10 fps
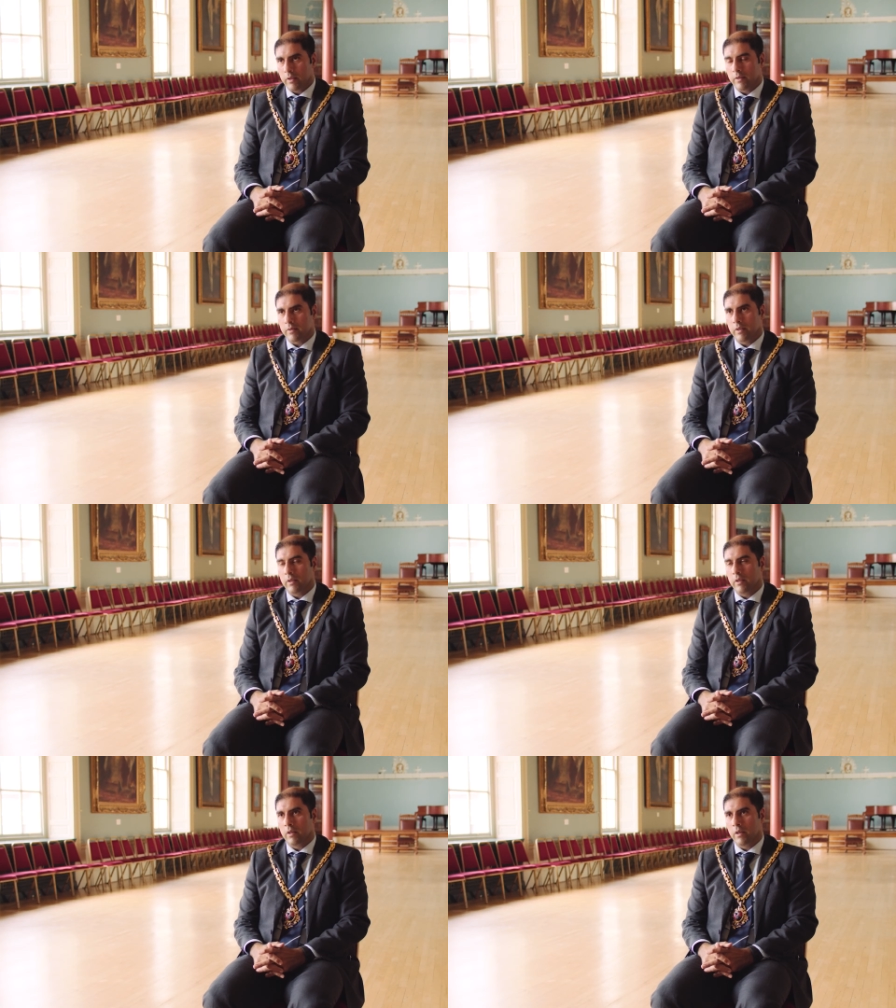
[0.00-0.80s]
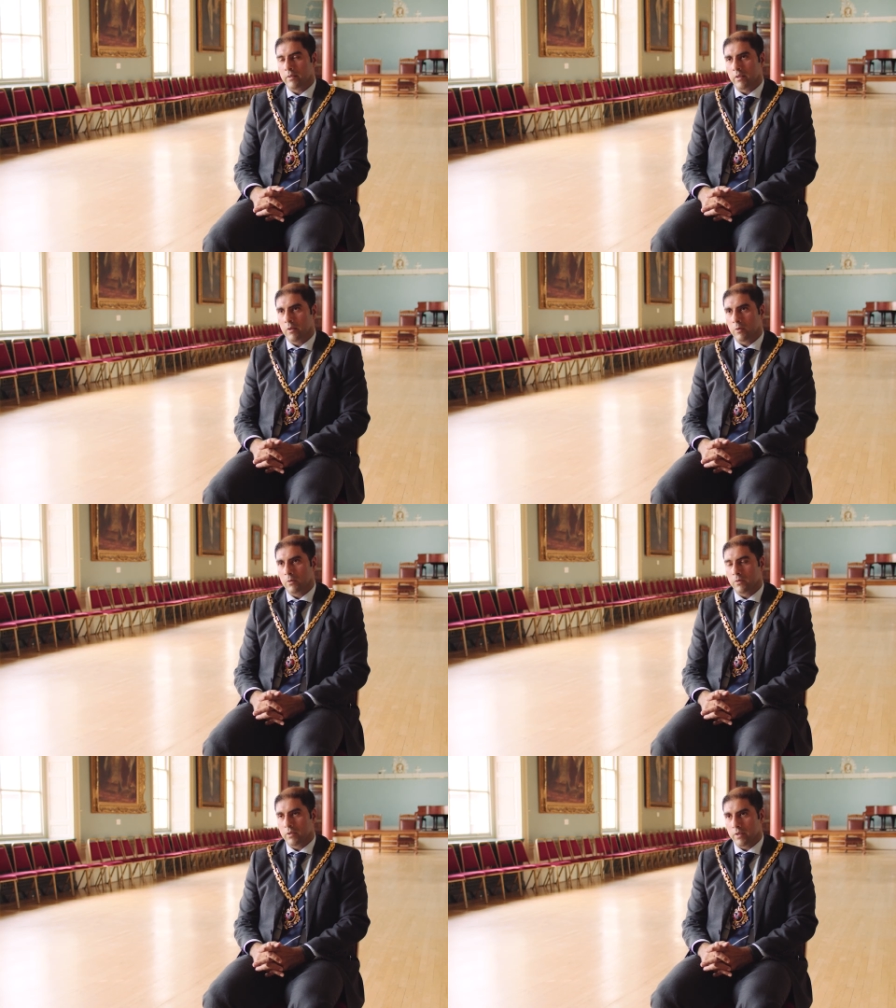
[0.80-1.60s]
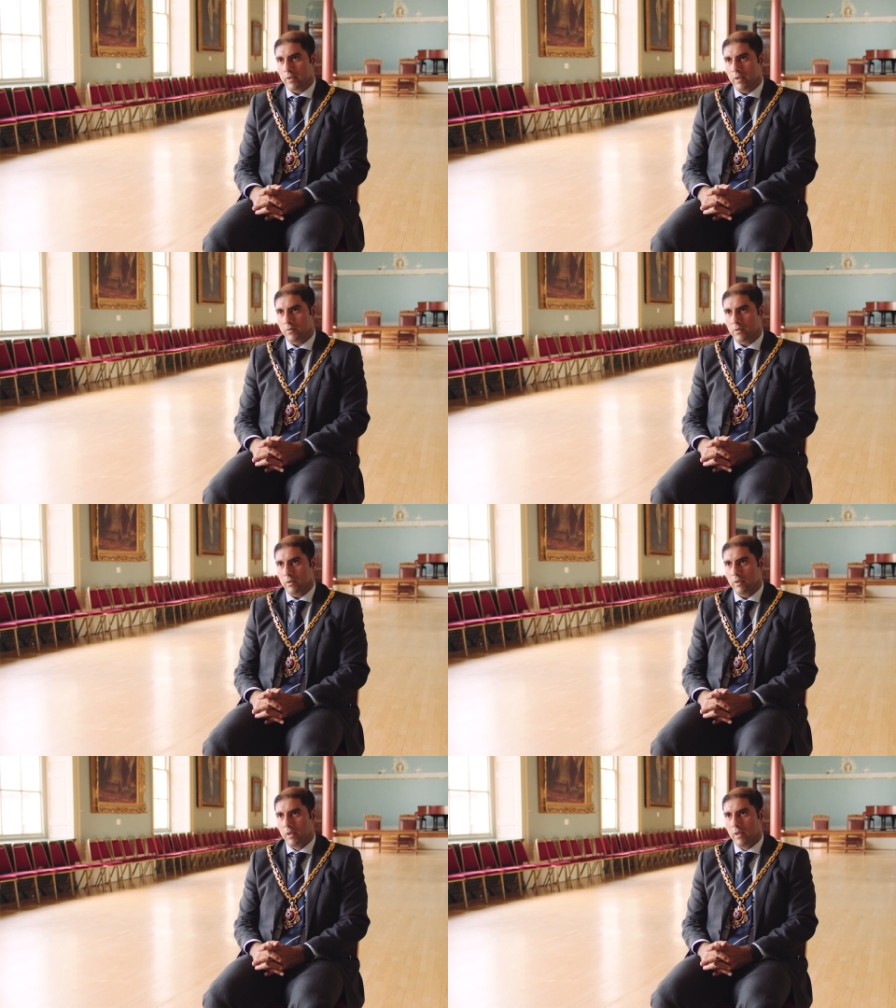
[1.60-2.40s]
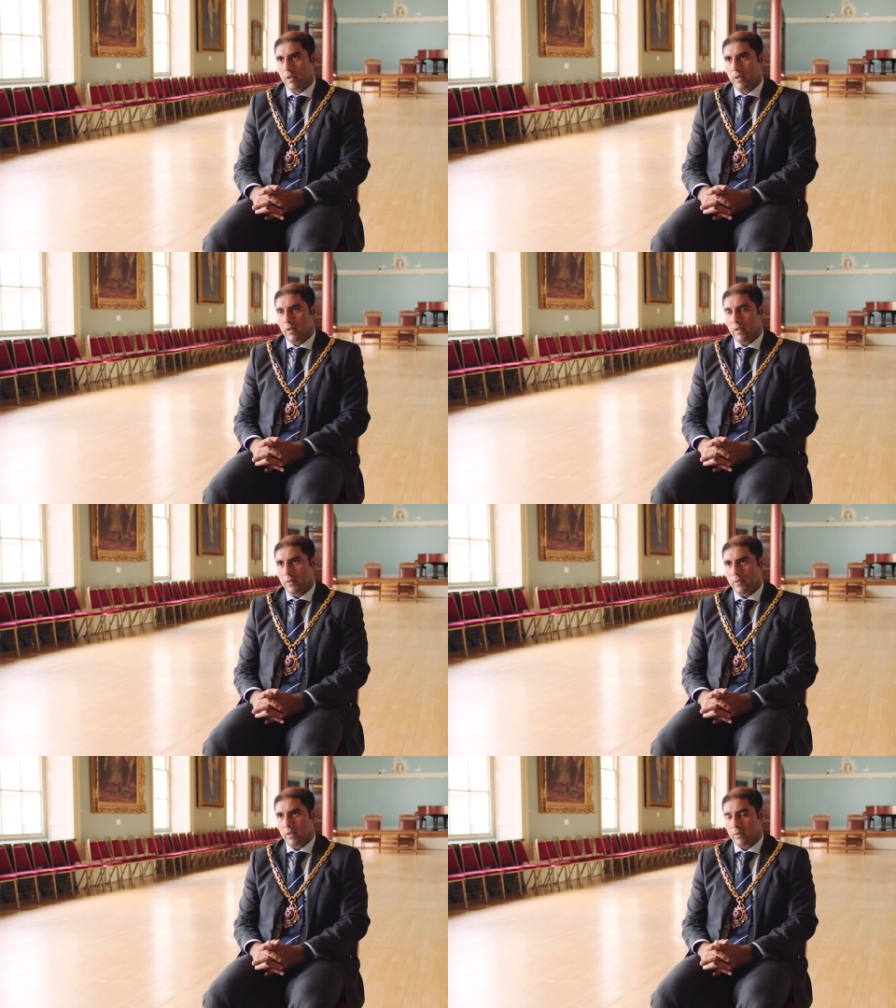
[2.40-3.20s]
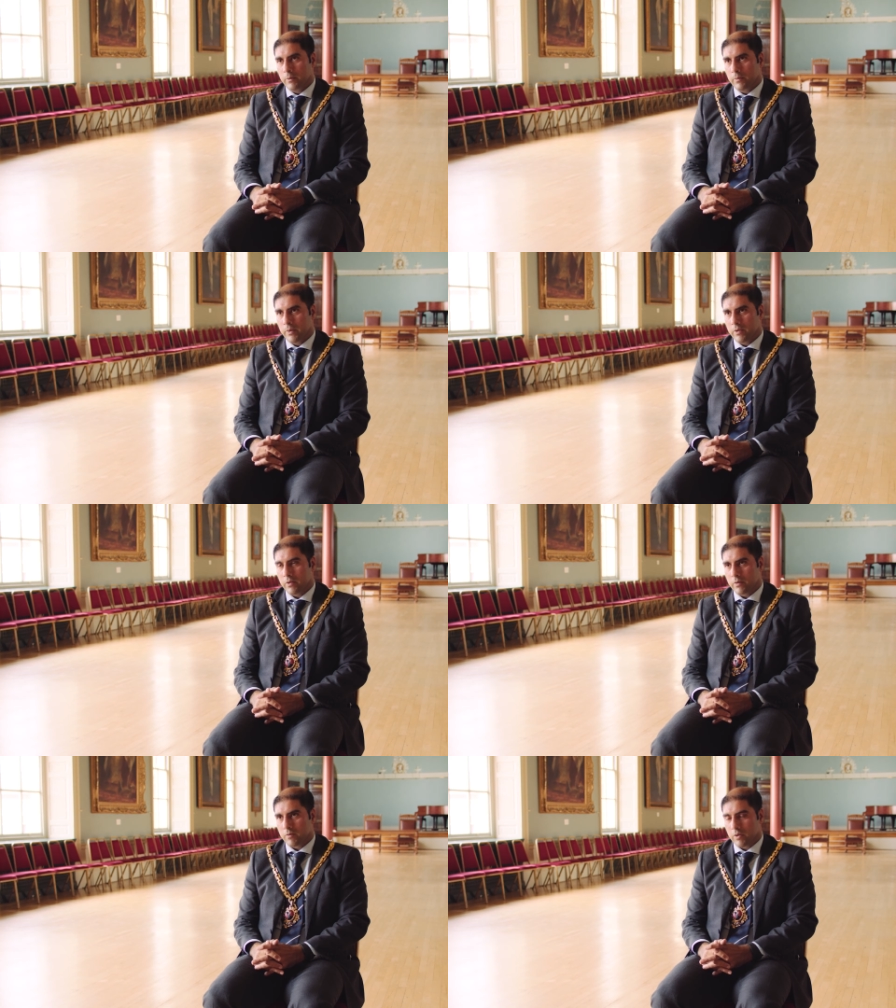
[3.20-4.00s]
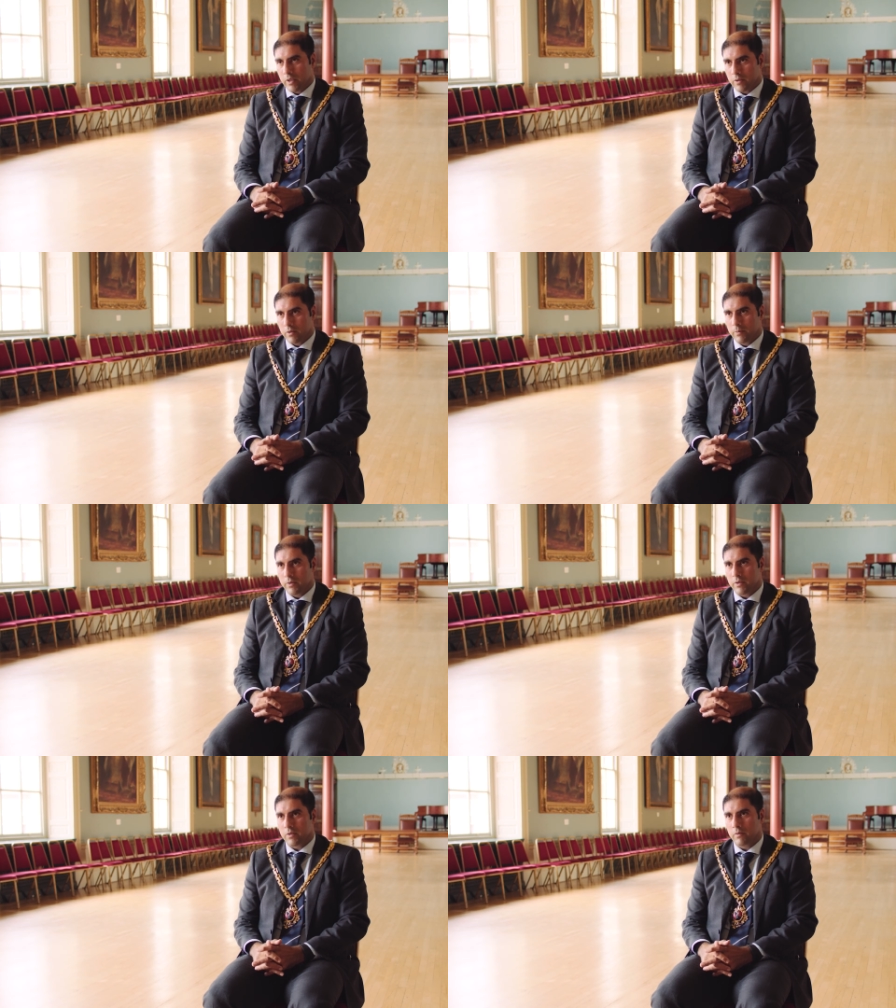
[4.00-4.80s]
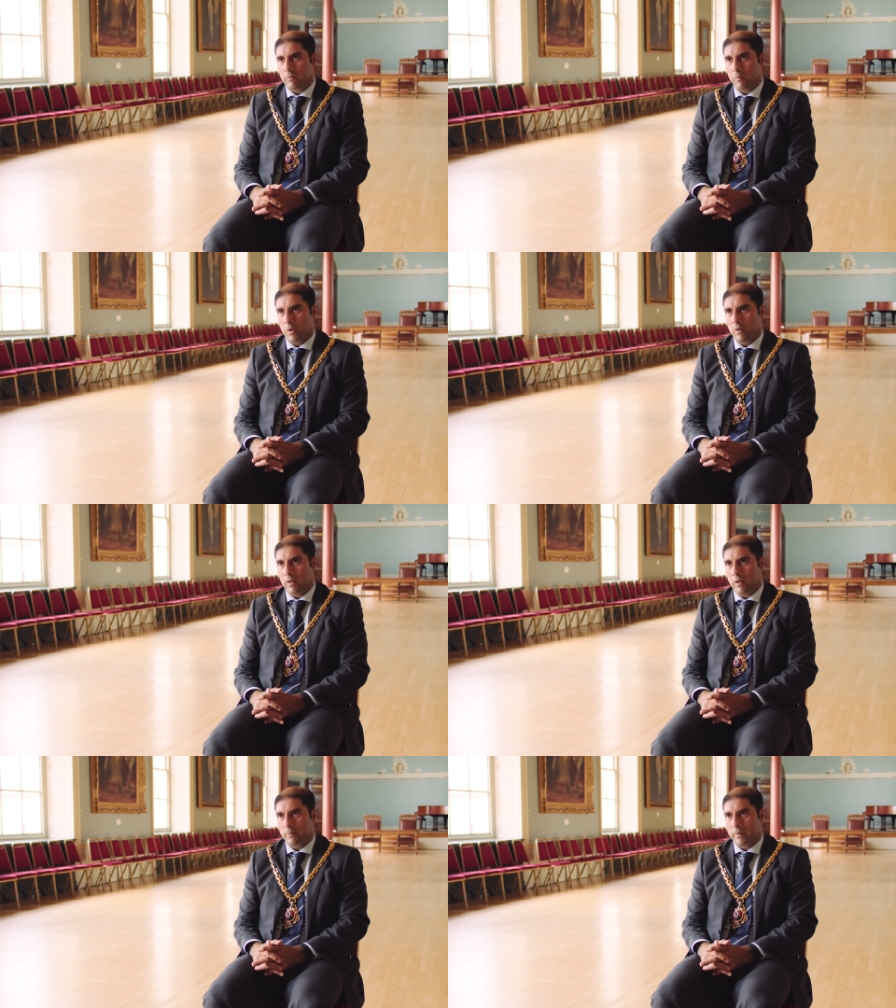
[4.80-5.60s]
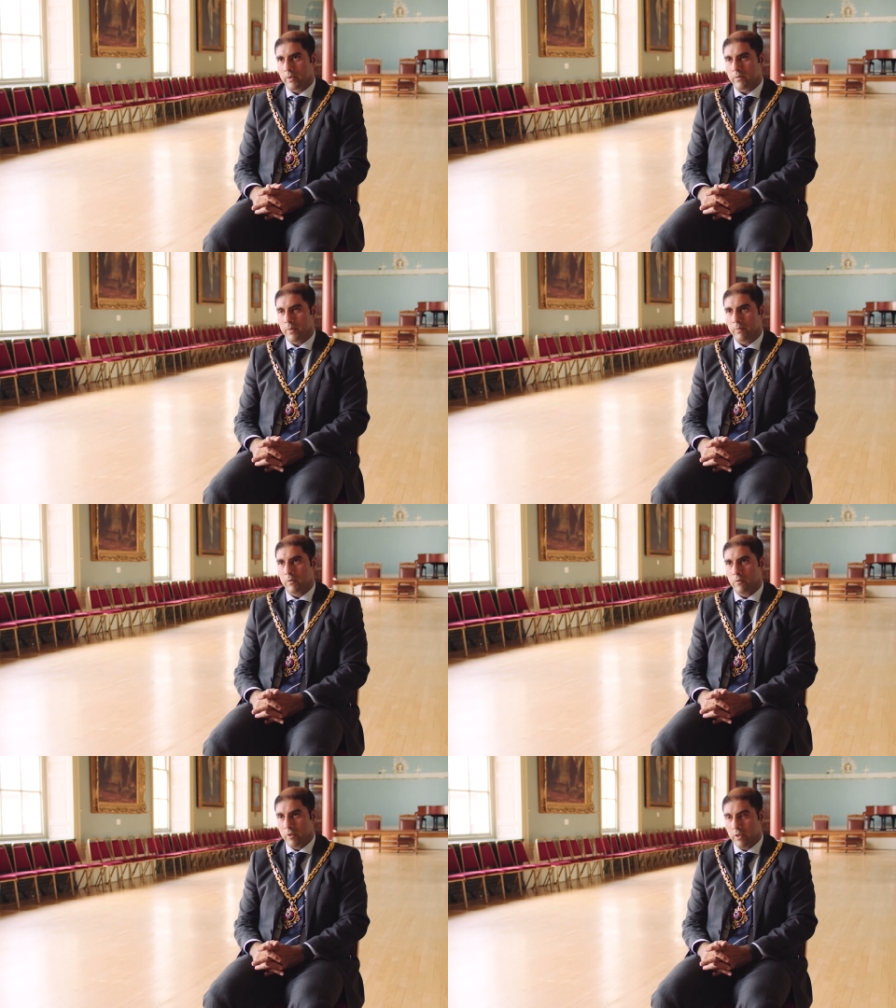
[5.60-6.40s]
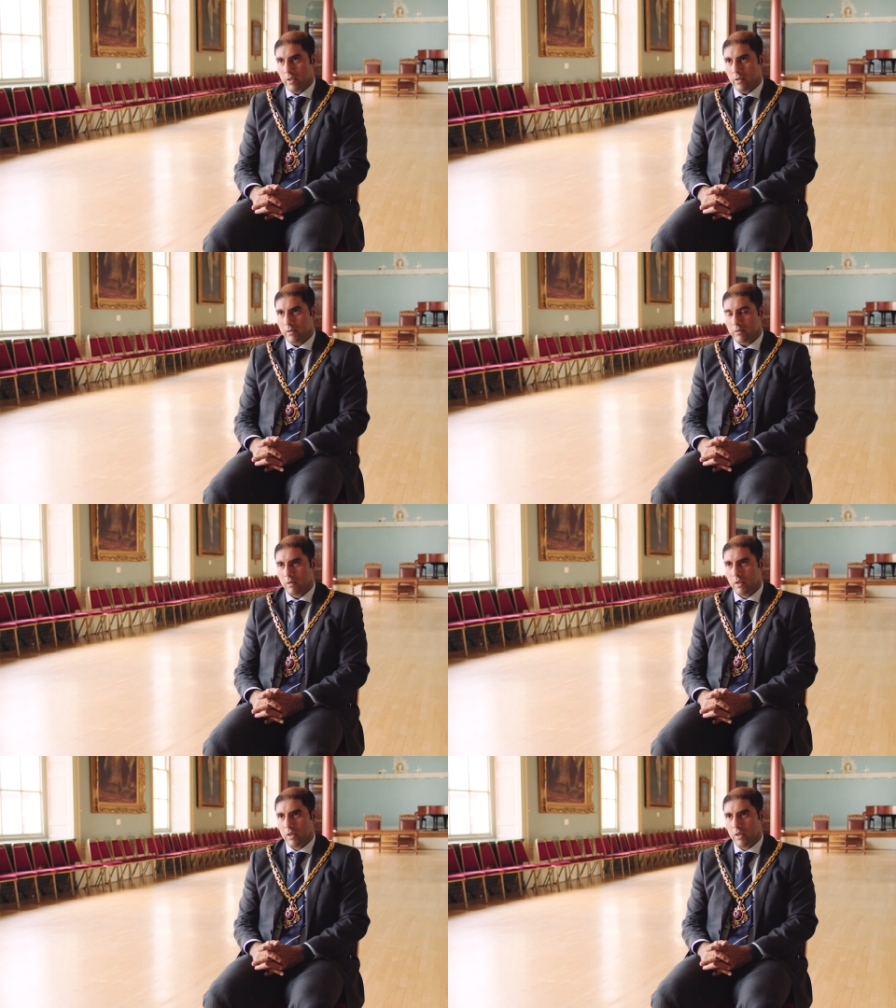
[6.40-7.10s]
as a local city councillor, has enabled me to get to the position where I am, because people realised